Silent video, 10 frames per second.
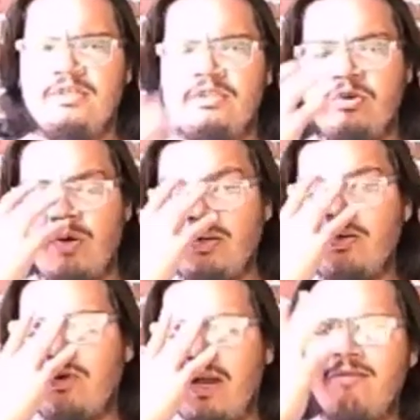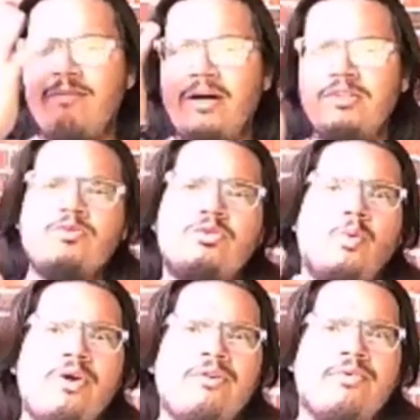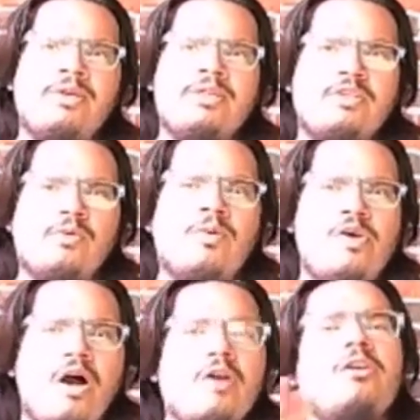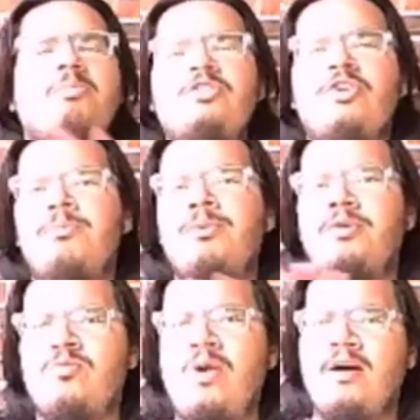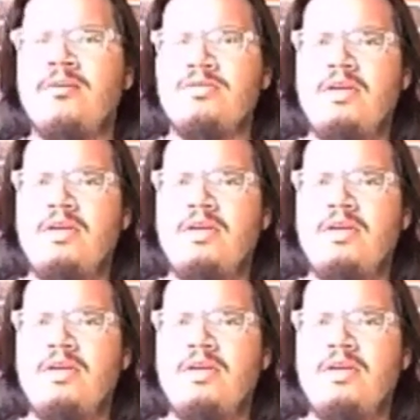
I don't have my notes with me, so we are going to be jumping around.